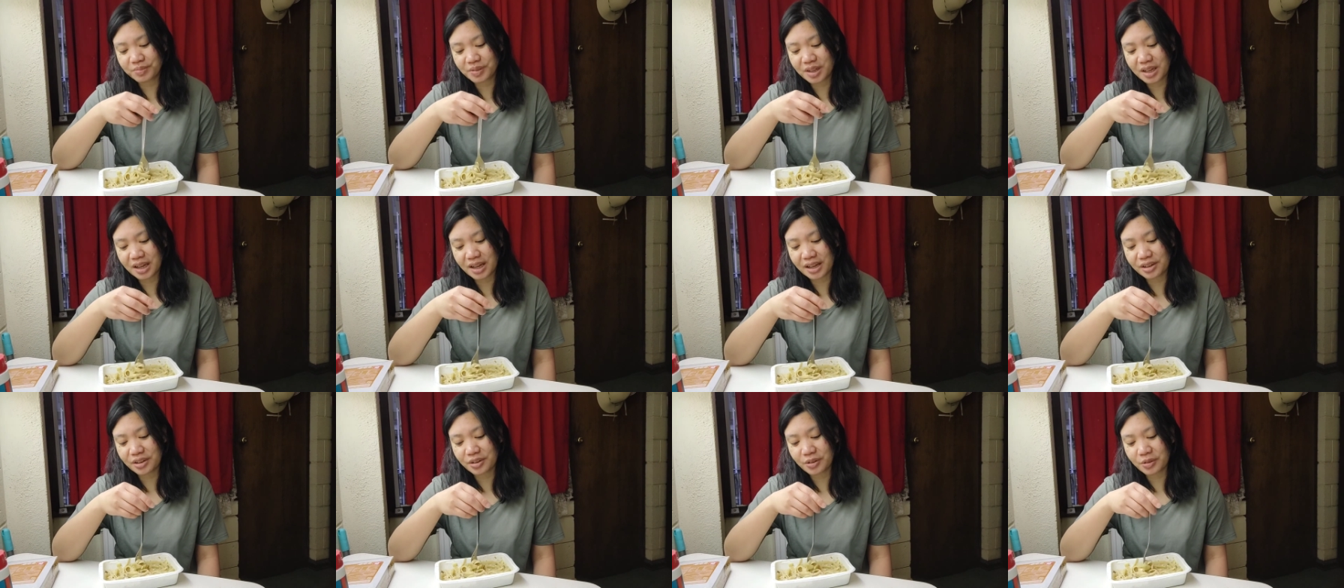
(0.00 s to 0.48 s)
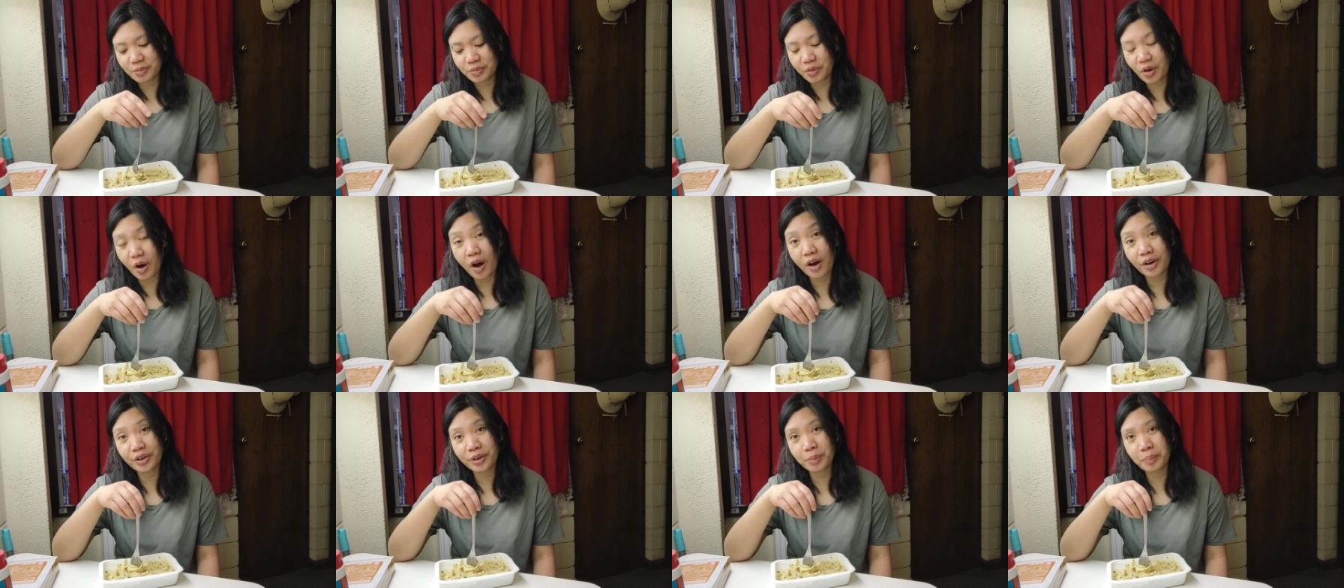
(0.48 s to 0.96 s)
kind of
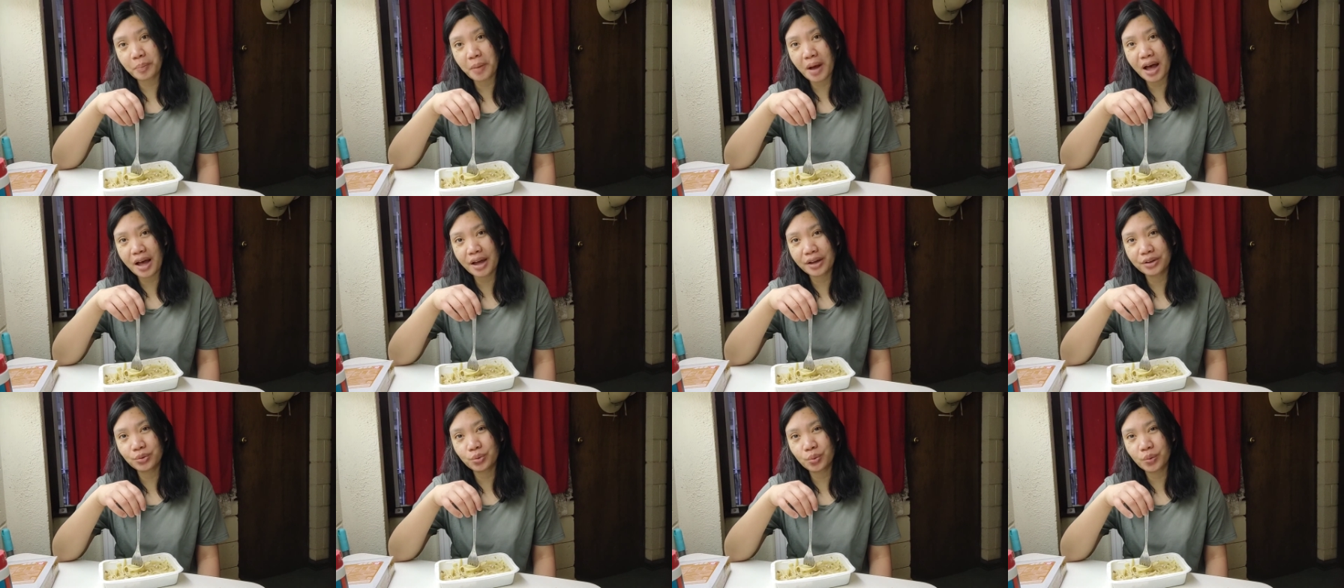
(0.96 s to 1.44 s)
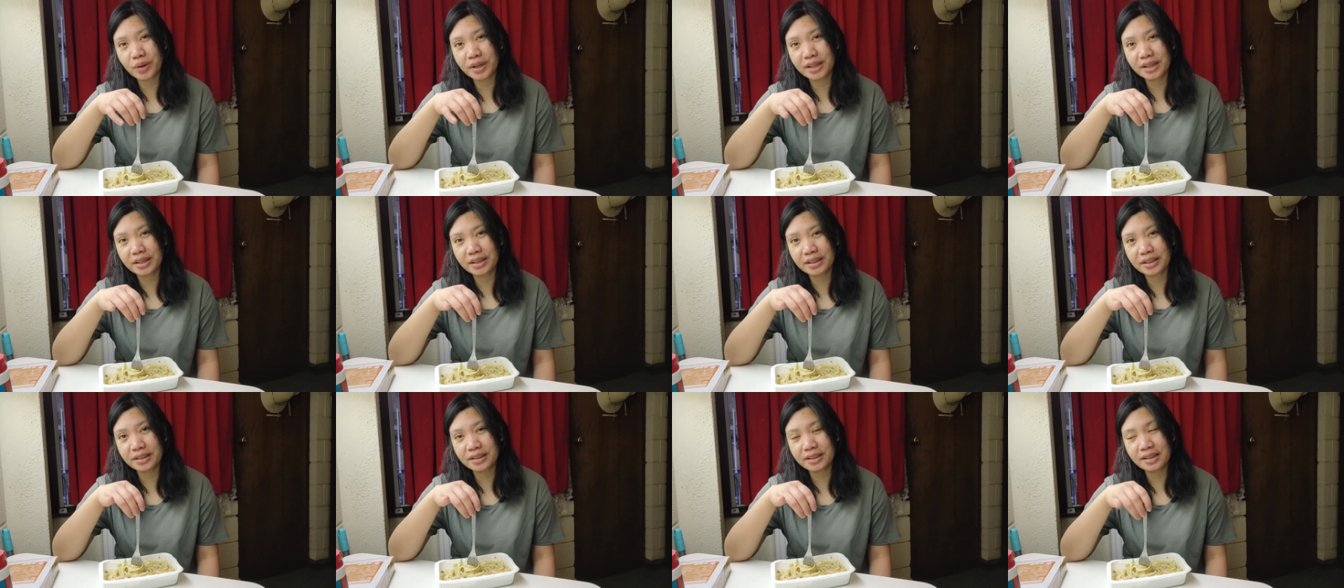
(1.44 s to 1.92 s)
occupied
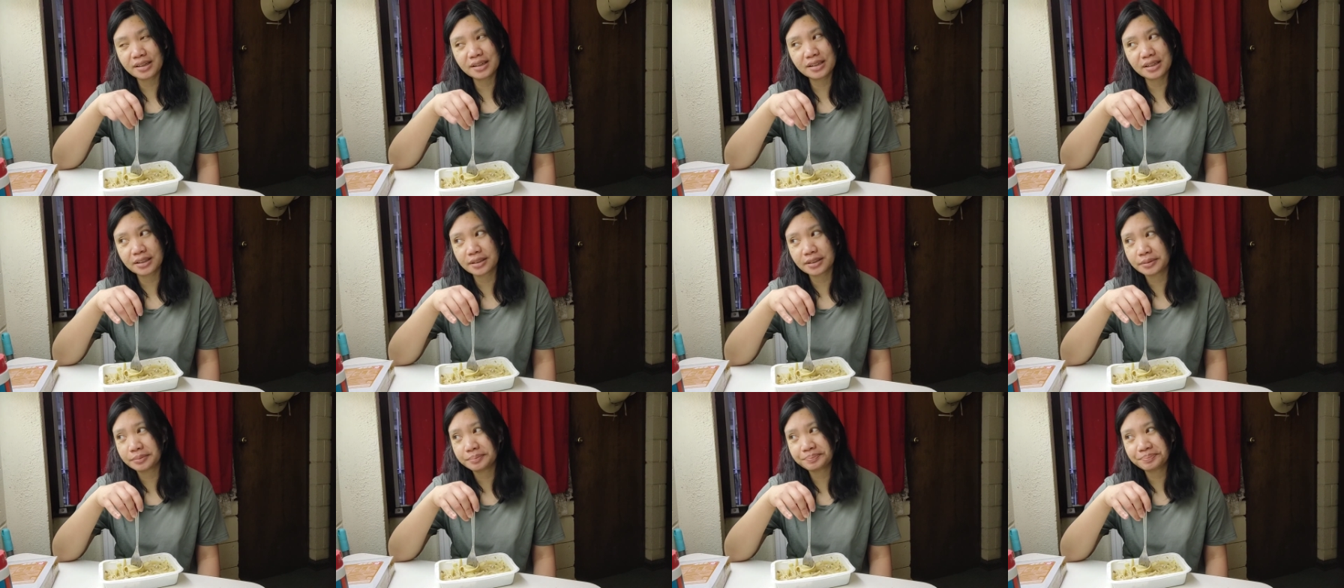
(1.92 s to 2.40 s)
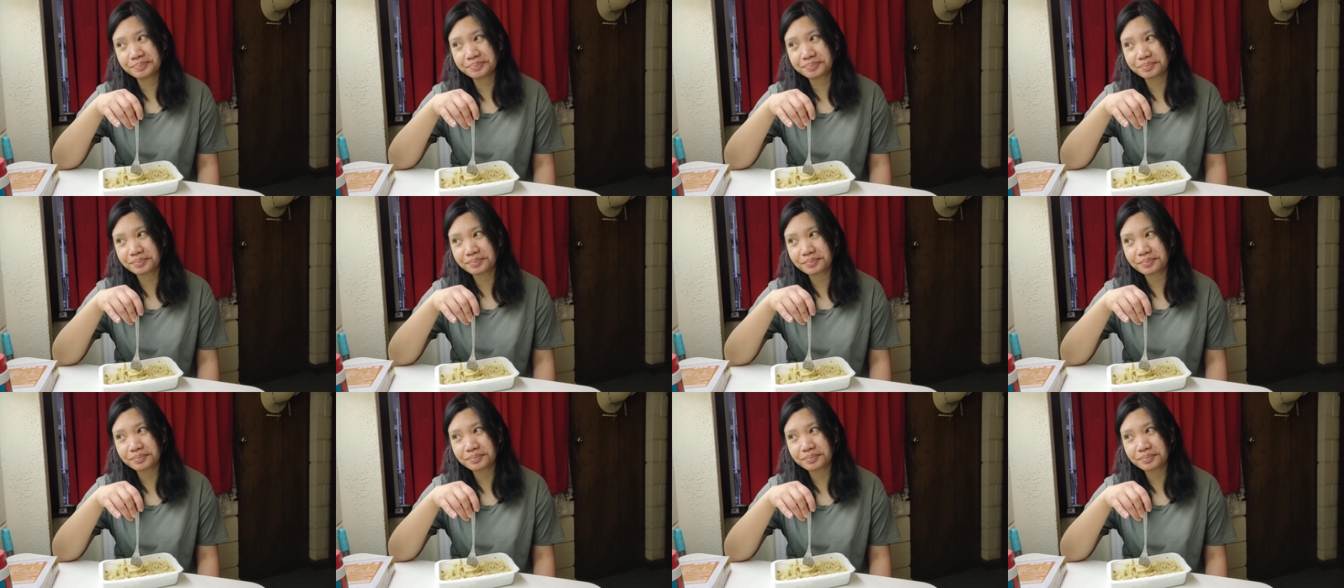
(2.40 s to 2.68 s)
with um,